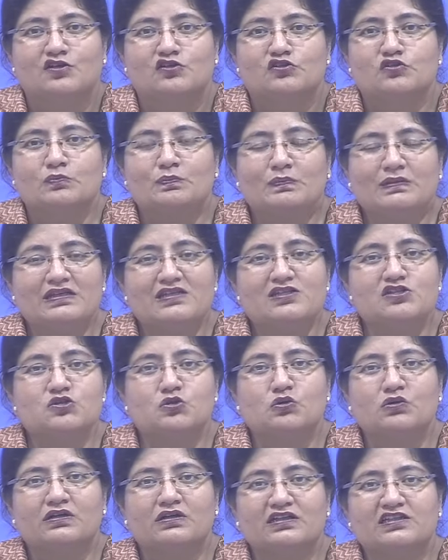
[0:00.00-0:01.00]
So please
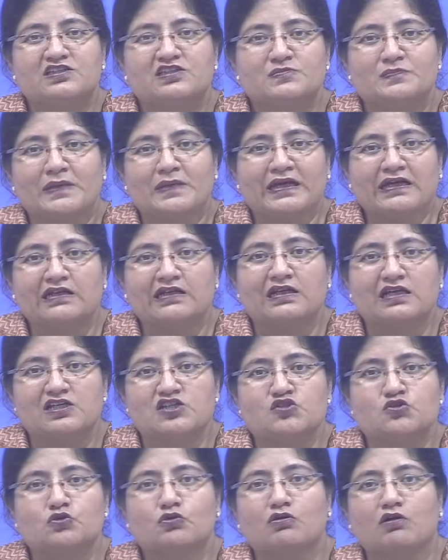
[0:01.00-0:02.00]
don't expect us
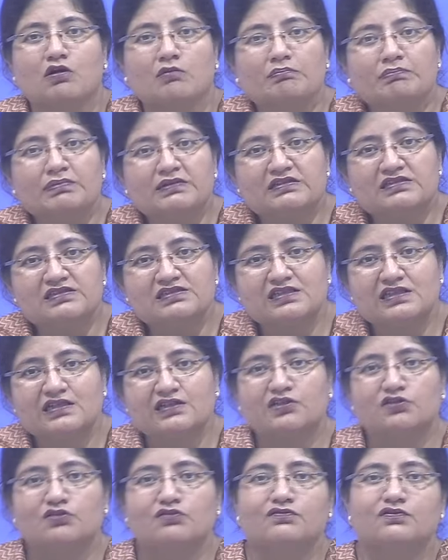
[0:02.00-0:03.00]
to
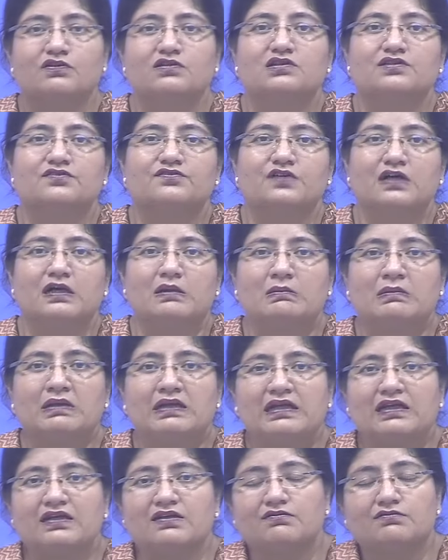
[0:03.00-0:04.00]
compensate you for the
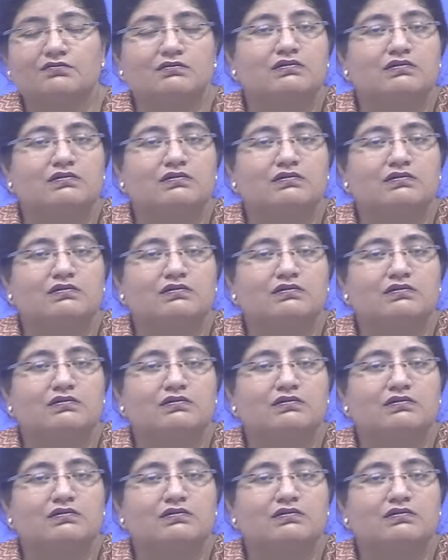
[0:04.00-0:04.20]
farmland.